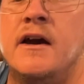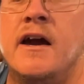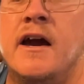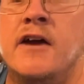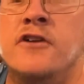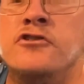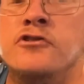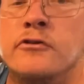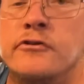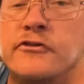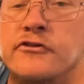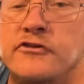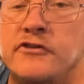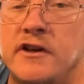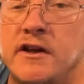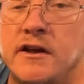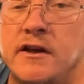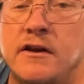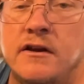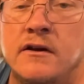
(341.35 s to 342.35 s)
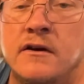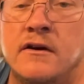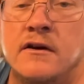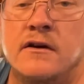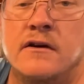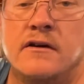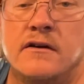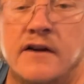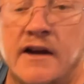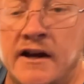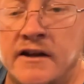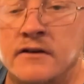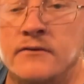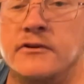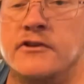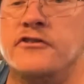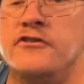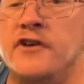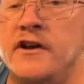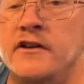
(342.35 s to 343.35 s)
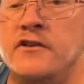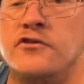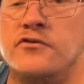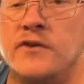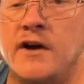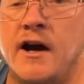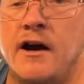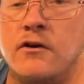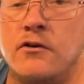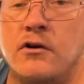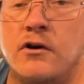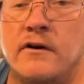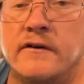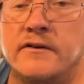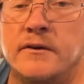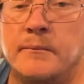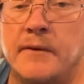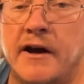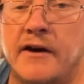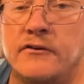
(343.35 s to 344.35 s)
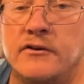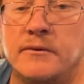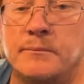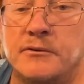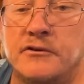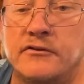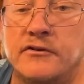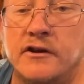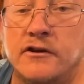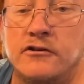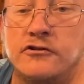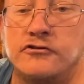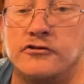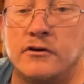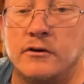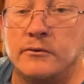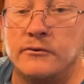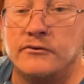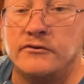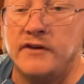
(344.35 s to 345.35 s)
And you'll see kind of a sense for how long the battery percentage goes